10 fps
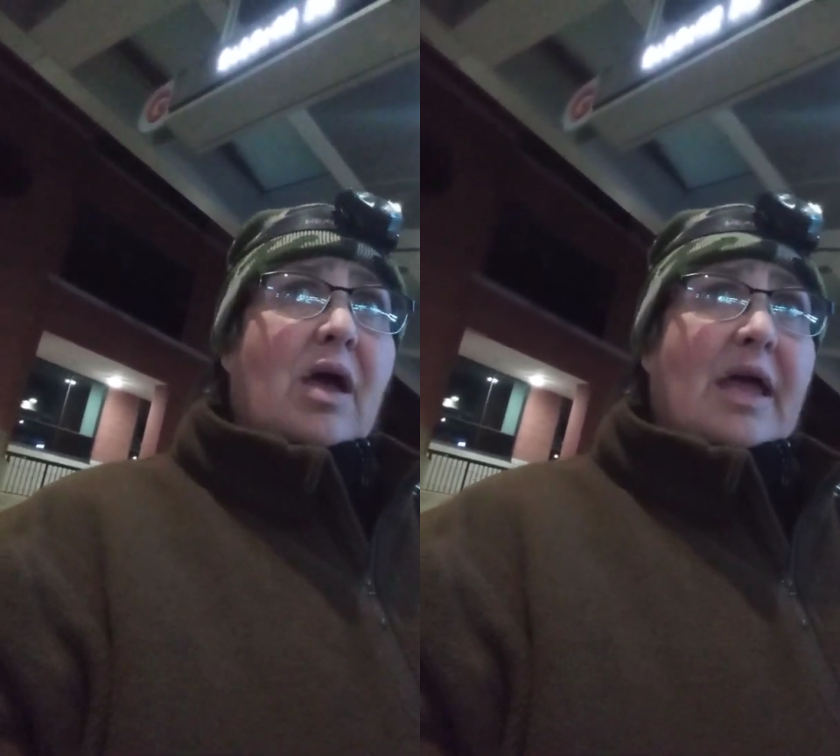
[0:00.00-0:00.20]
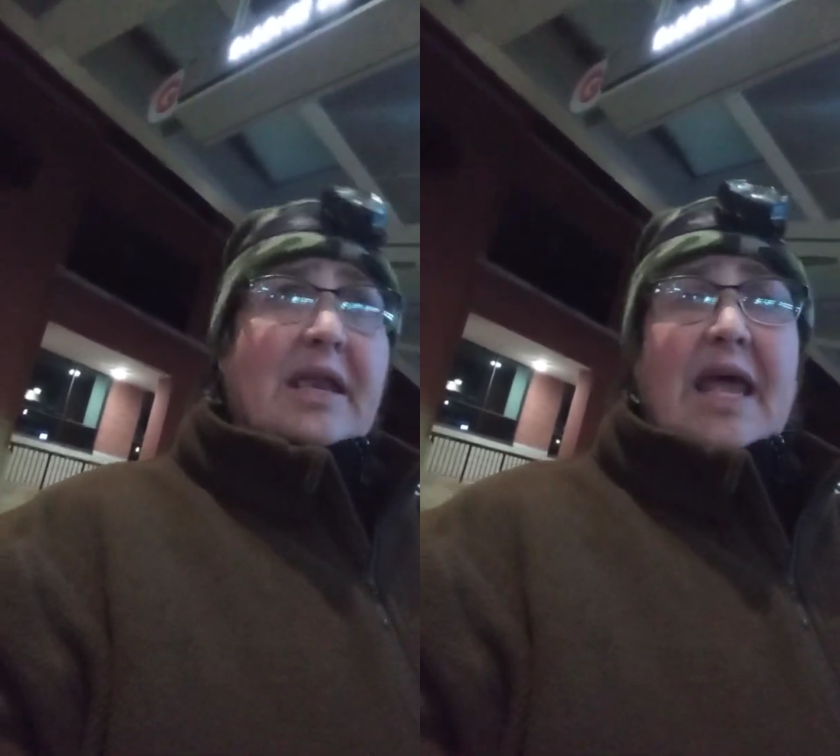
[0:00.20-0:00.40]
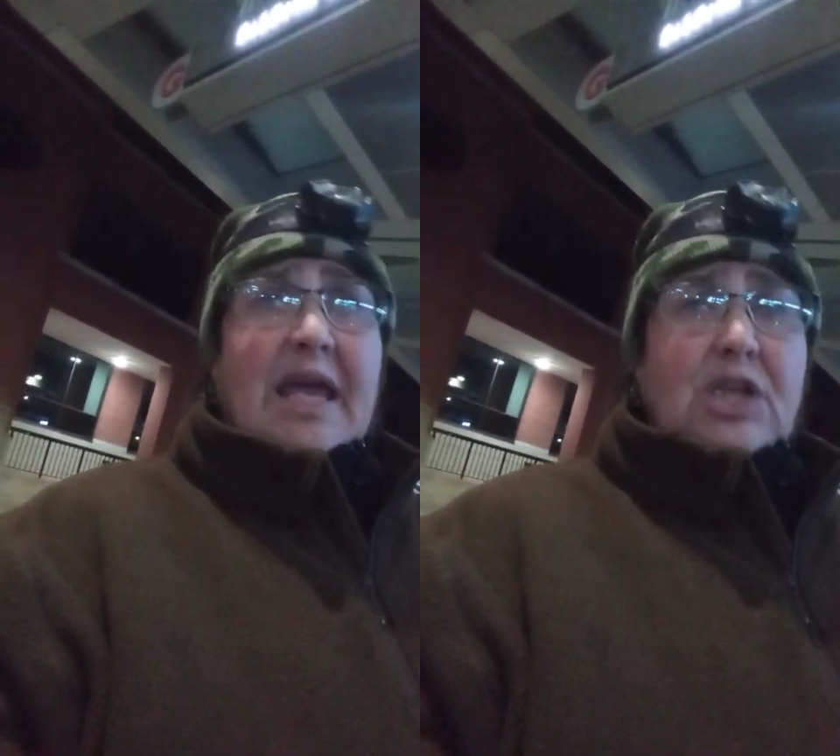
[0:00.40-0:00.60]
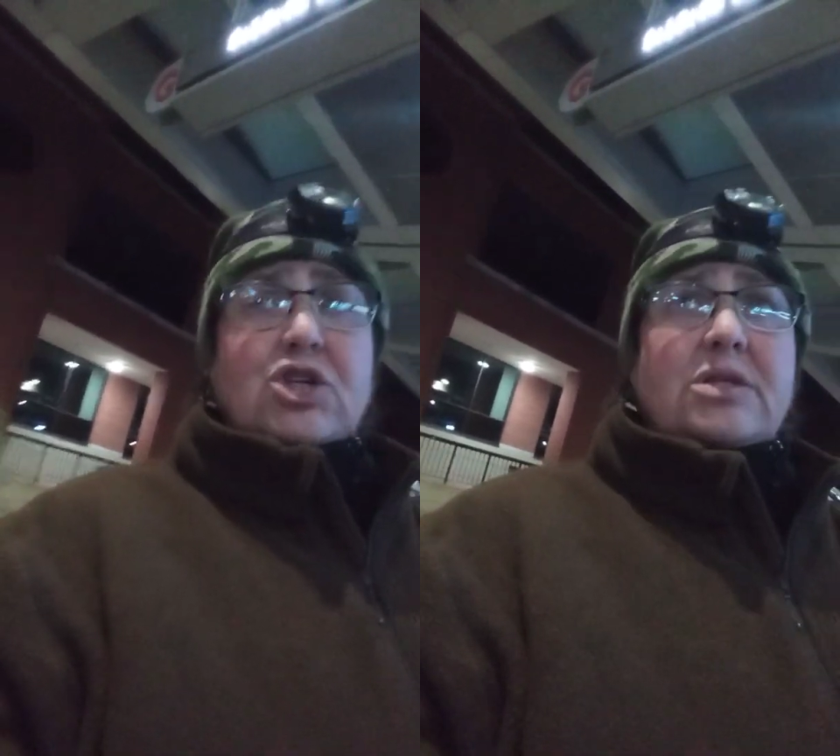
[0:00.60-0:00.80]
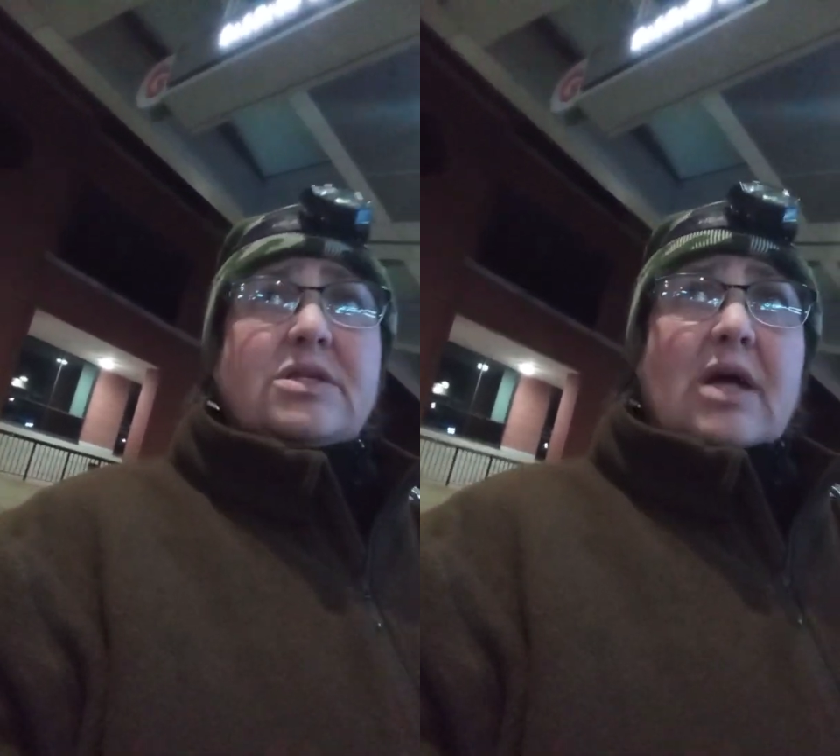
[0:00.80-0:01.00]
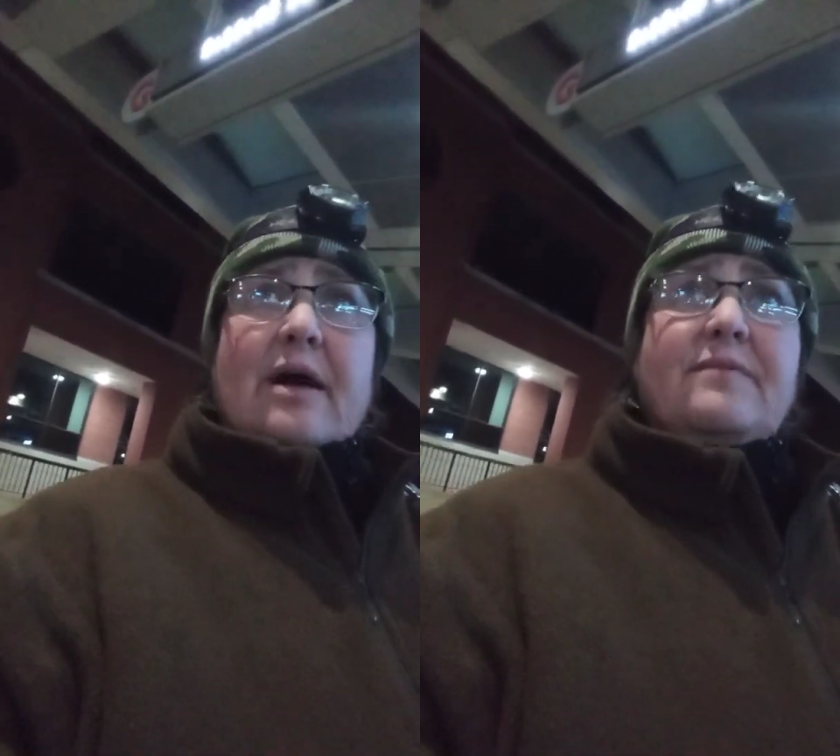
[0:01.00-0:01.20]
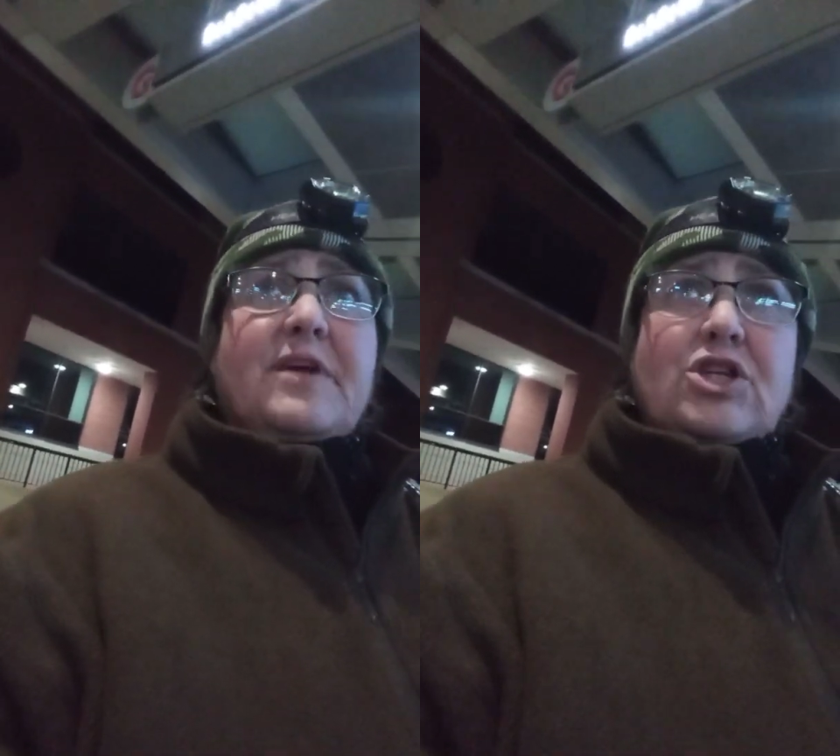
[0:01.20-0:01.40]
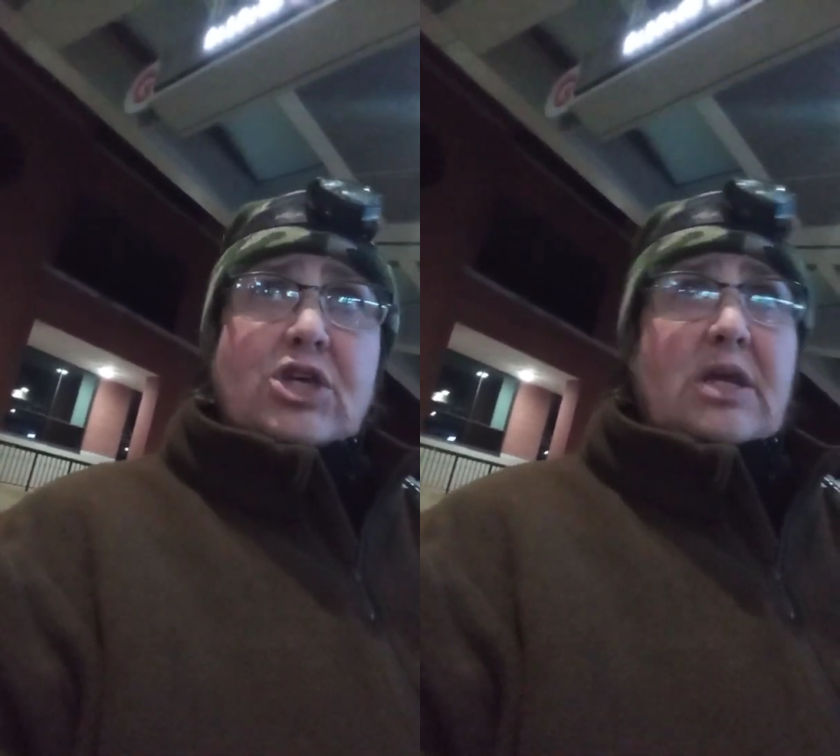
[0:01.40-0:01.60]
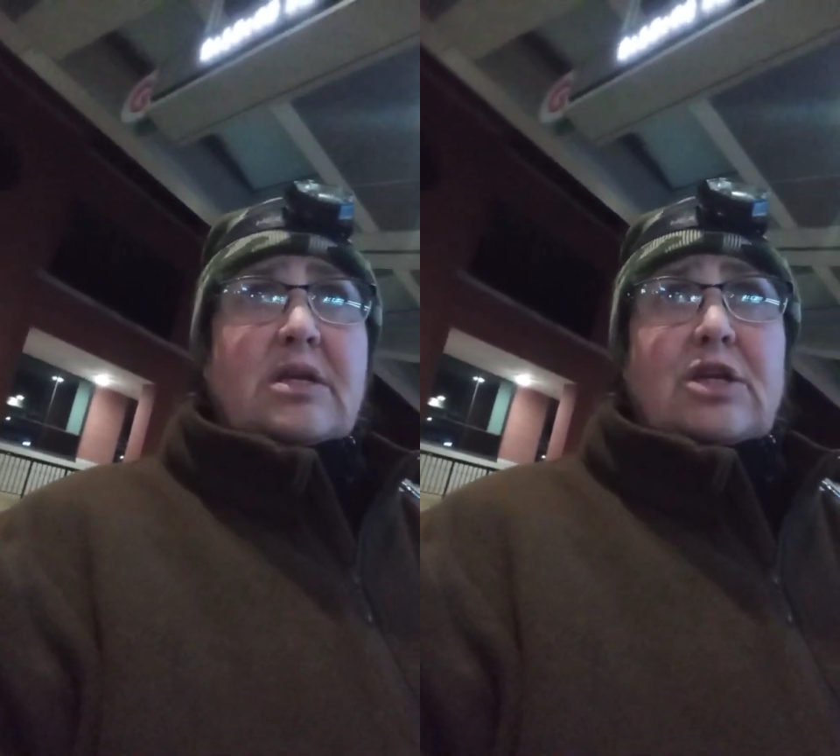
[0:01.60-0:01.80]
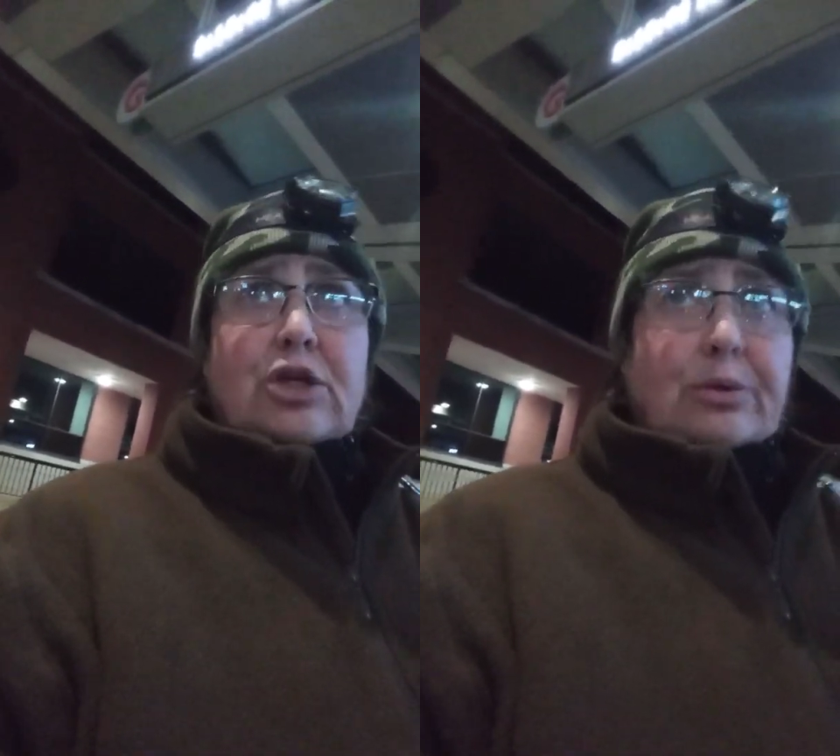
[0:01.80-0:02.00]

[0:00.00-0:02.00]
an agent of the Chittenden